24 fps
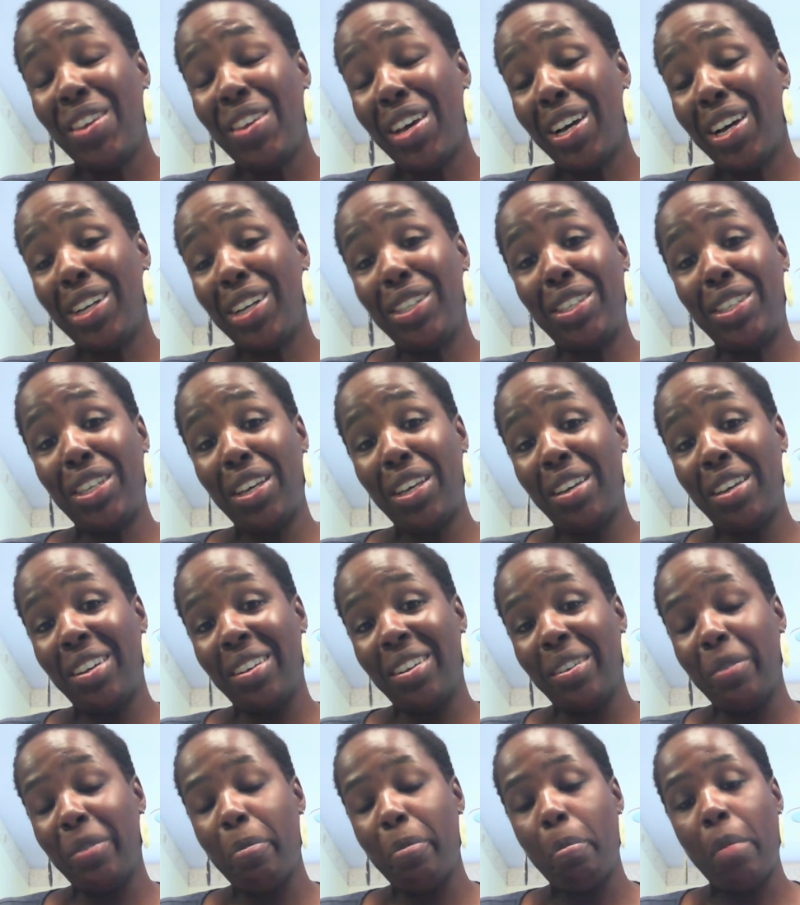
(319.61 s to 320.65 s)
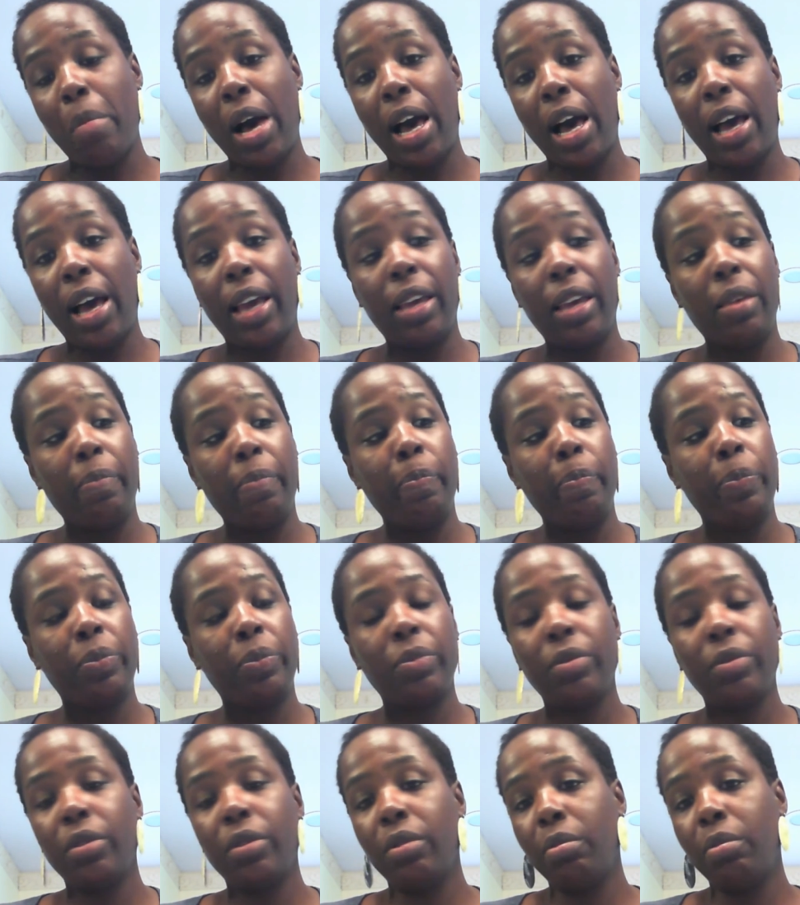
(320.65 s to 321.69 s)
until my
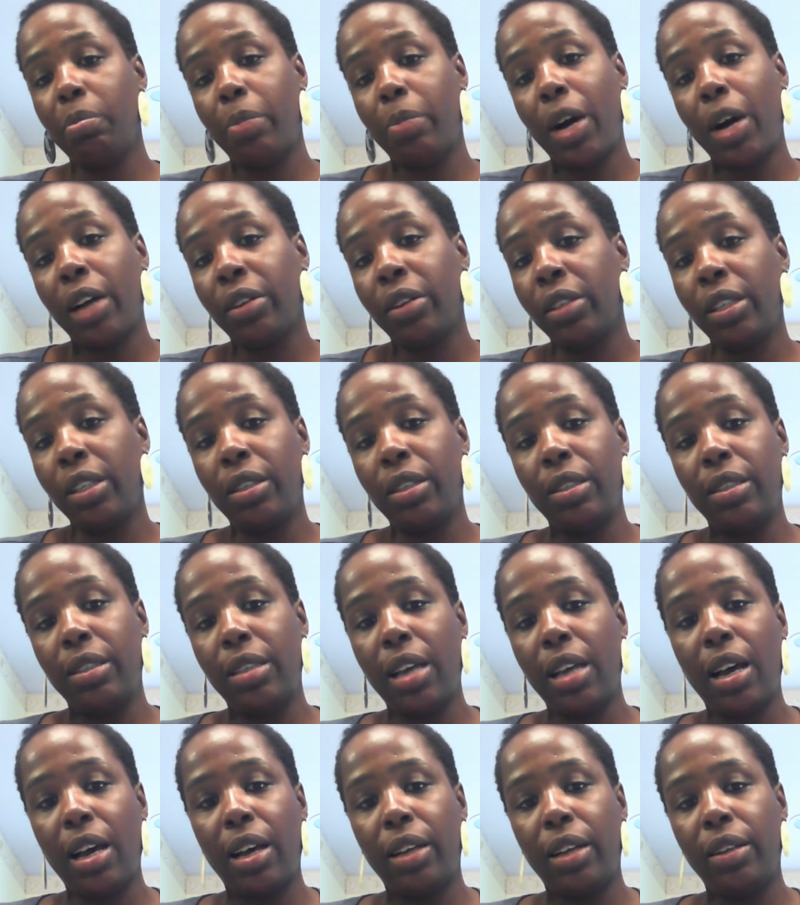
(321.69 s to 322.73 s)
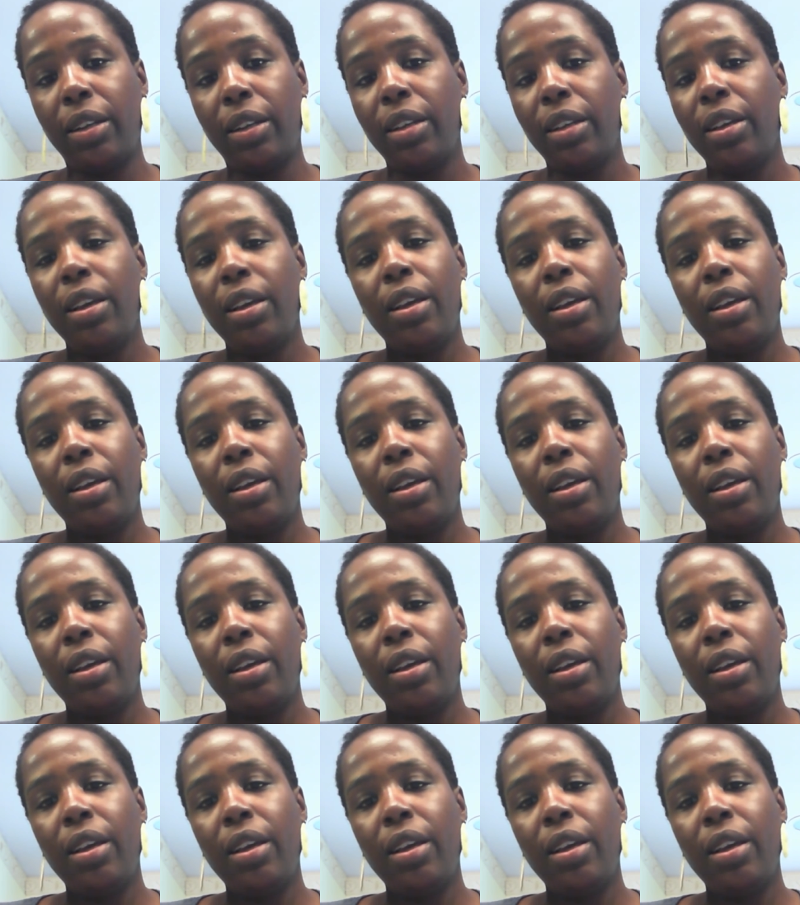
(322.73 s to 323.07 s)
bottle is done.